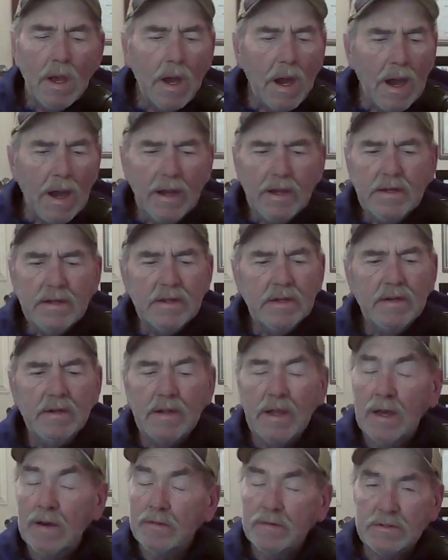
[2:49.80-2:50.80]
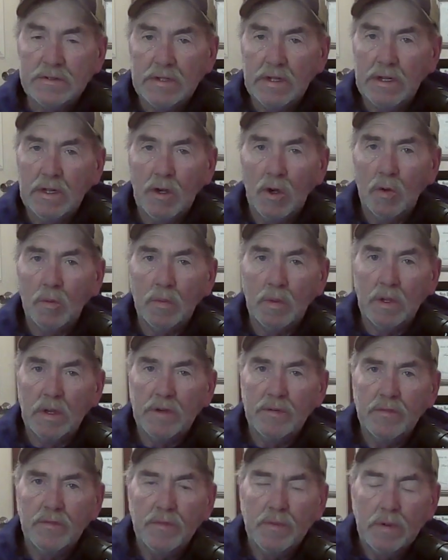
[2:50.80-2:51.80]
I didn't have a steady home
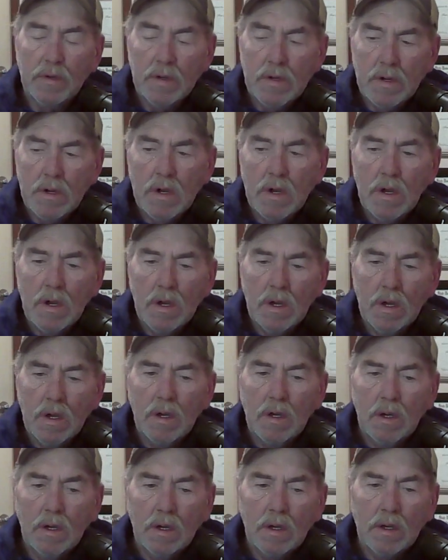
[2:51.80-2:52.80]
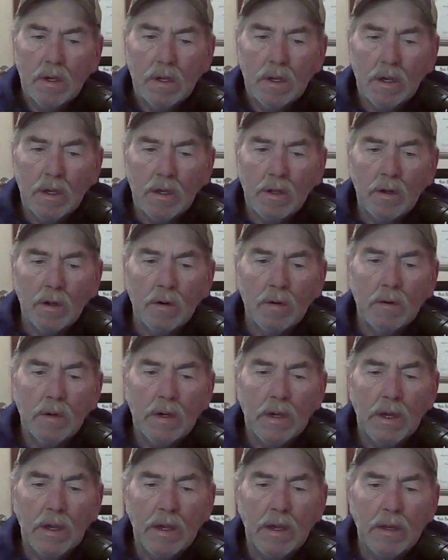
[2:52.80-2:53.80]
life, you know,
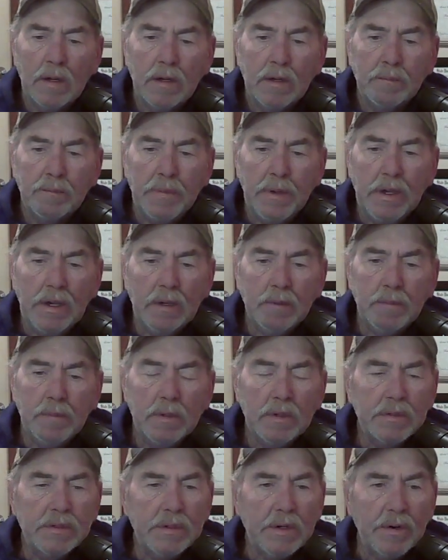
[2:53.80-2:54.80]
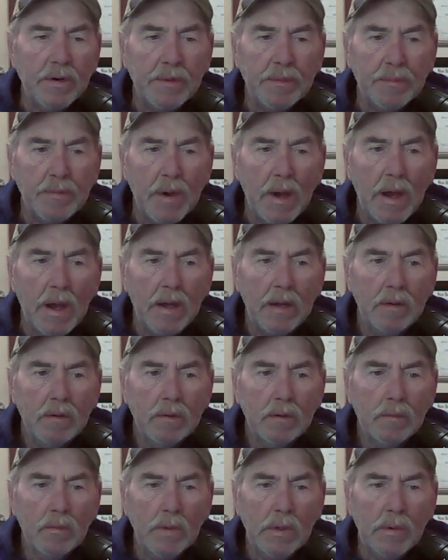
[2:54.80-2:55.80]
and being a military brat,
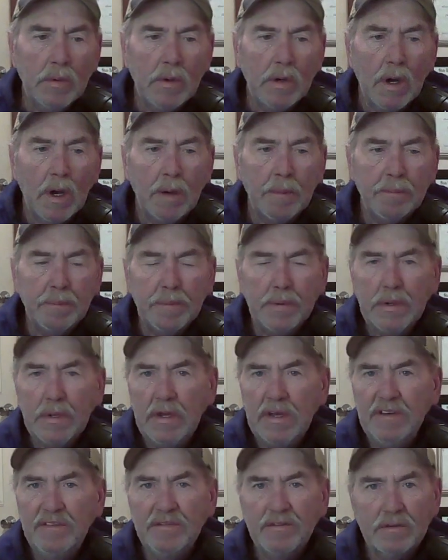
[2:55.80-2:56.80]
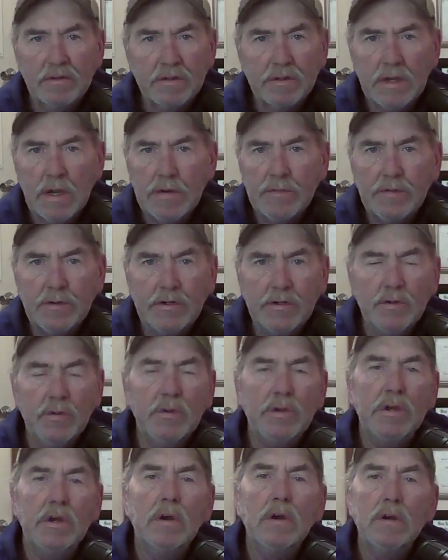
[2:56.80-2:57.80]
we were up eviled every two
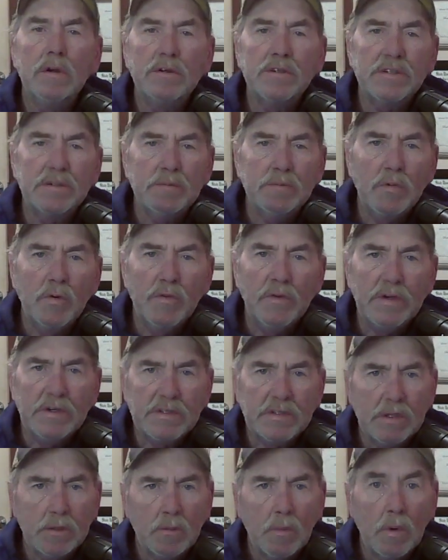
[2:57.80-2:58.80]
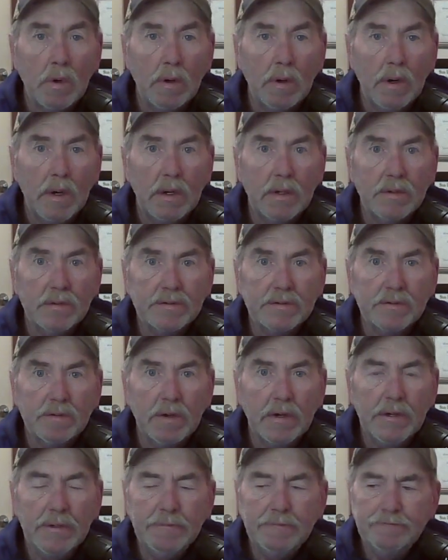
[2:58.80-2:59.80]
years and moving somewhere else,
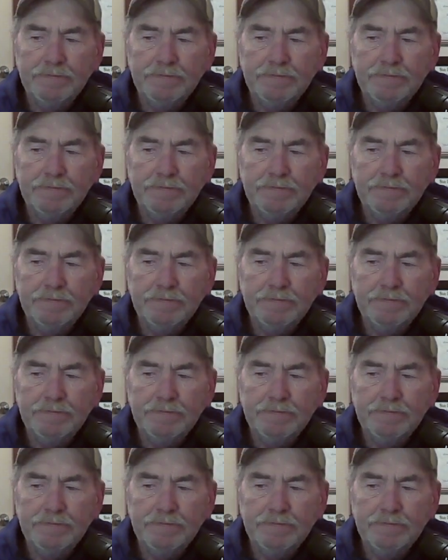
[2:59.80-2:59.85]
right?